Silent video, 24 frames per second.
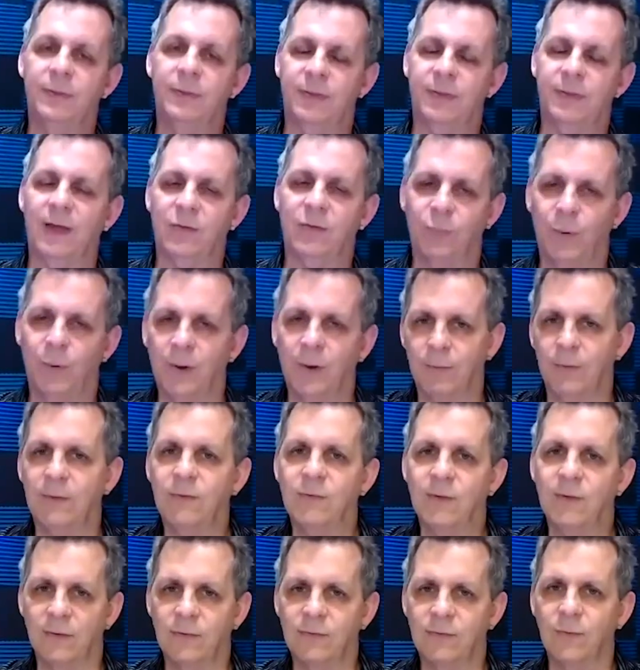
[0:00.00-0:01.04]
but that's one of the
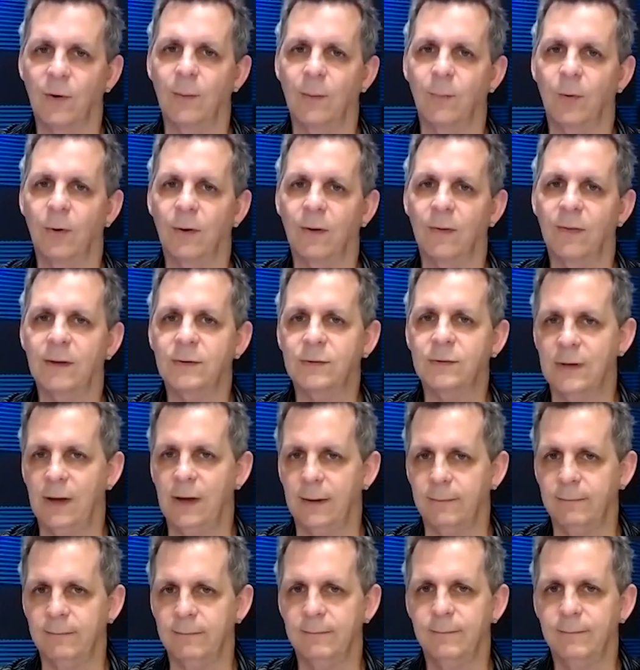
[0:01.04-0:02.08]
reasons i storyboarded that
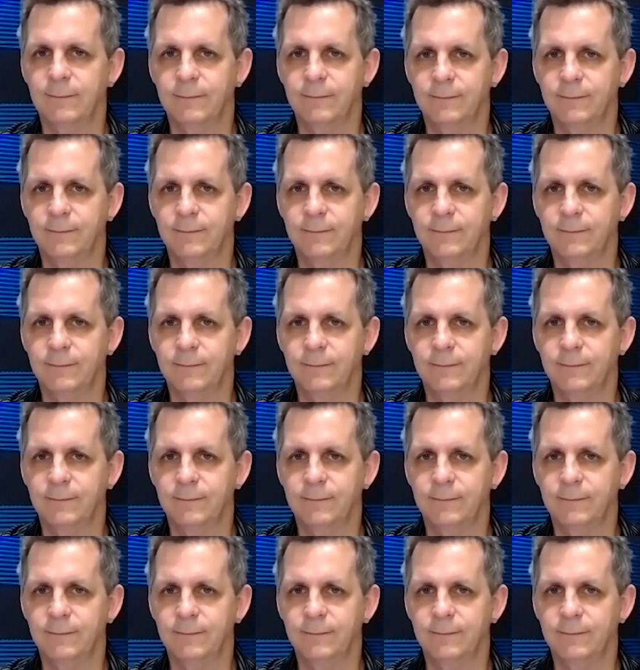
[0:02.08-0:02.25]
shot